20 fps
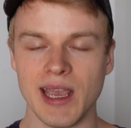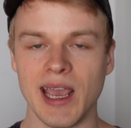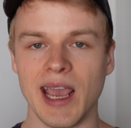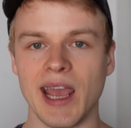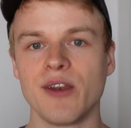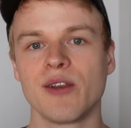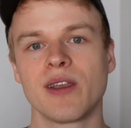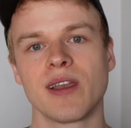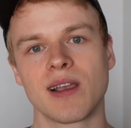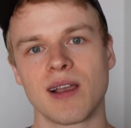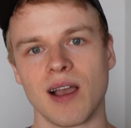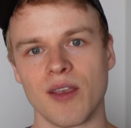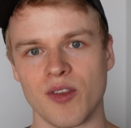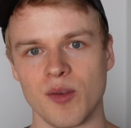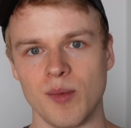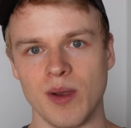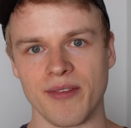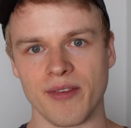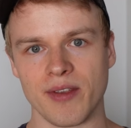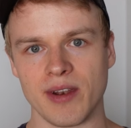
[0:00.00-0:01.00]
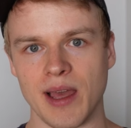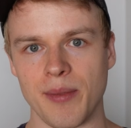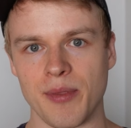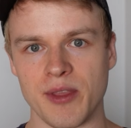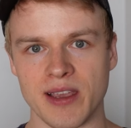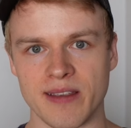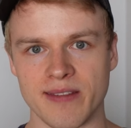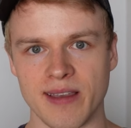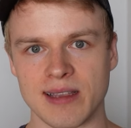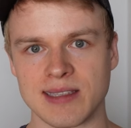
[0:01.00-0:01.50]
and you can customize it at
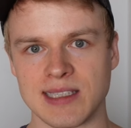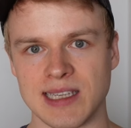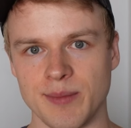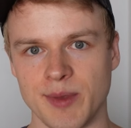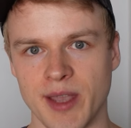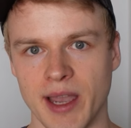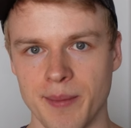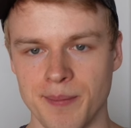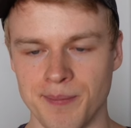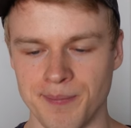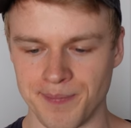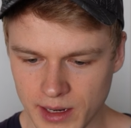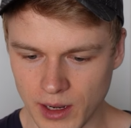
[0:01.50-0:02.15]
the exact same time.